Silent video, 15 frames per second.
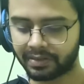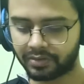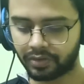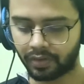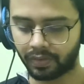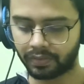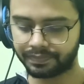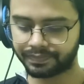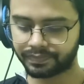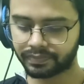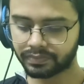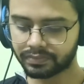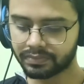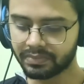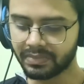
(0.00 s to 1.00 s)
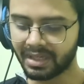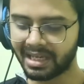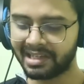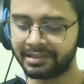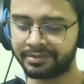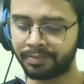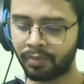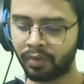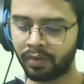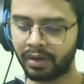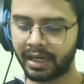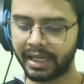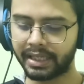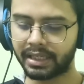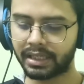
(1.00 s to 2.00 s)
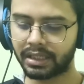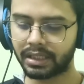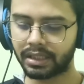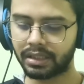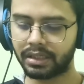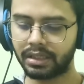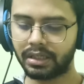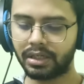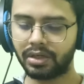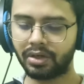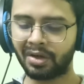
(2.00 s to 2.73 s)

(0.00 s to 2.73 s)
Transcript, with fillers: So it's more like a,